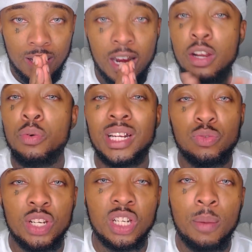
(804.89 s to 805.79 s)
And I know
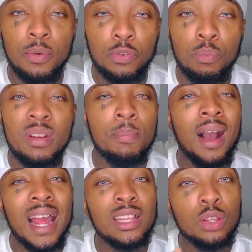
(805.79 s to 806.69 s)
that's rich coming from me,
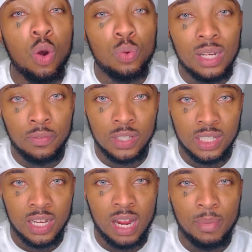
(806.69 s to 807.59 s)
but I don't love the
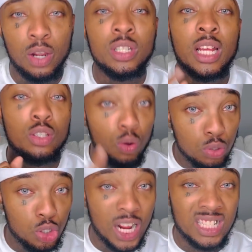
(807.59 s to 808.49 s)
skin I'm in, because I
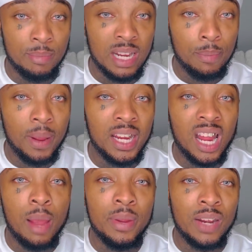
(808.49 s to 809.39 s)
told you guys about the pain
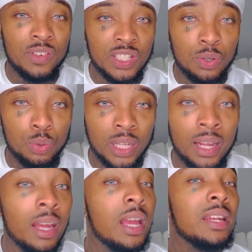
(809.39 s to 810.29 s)
that I'm in every single
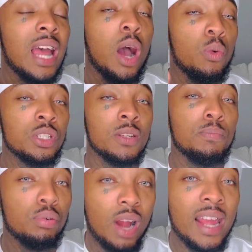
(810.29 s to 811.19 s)
day that I
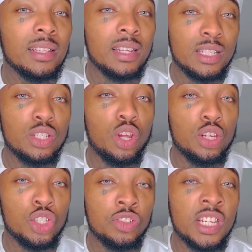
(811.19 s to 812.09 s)
wasn't prior to this
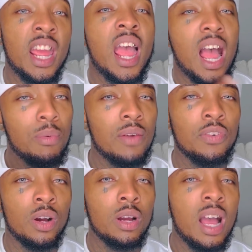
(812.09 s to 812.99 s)
surgery.
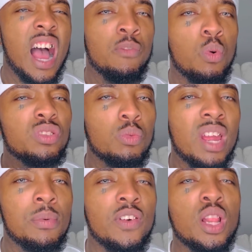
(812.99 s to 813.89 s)
However, I've walked
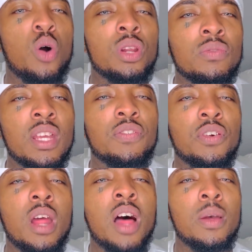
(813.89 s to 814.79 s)
away with a load of
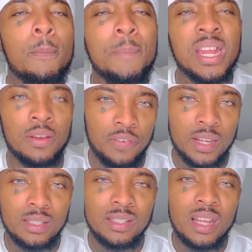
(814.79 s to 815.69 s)
different other
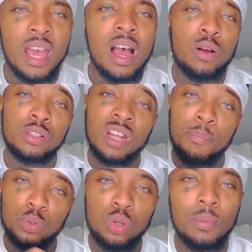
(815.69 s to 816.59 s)
benefits. I've got
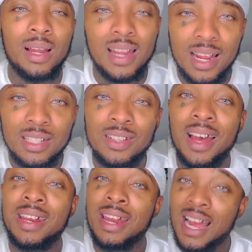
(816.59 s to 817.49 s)
something between my legs,
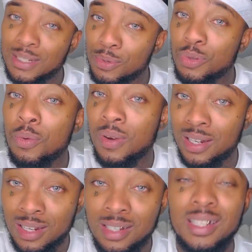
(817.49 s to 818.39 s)
something nice between my
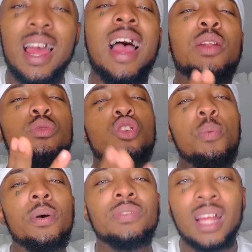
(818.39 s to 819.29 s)
legs. And on
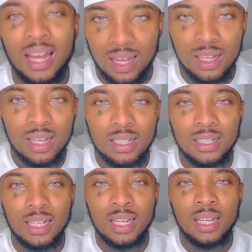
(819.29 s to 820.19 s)
top of that,
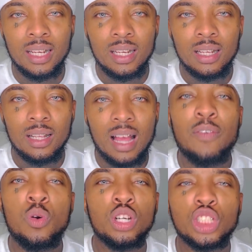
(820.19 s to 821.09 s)
yeah,
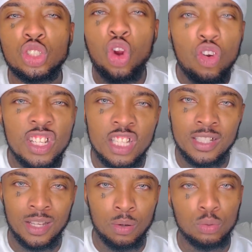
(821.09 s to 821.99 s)
I've got a story to
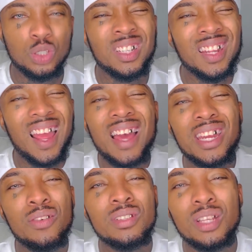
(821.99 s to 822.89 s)
tell. So get out
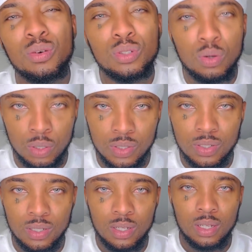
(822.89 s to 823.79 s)
there and tell
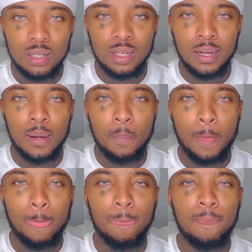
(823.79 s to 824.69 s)
yours, yeah?
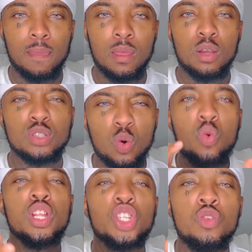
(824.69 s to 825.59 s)
Because
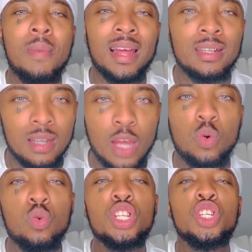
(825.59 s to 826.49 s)
all of you, man, and
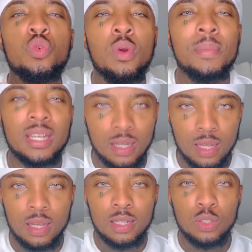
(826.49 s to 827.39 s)
all of you
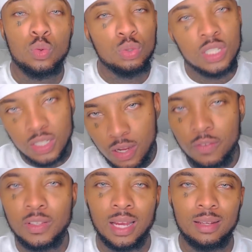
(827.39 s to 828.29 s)
women, you all
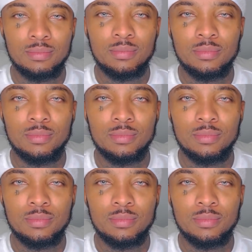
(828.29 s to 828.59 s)
deserve that.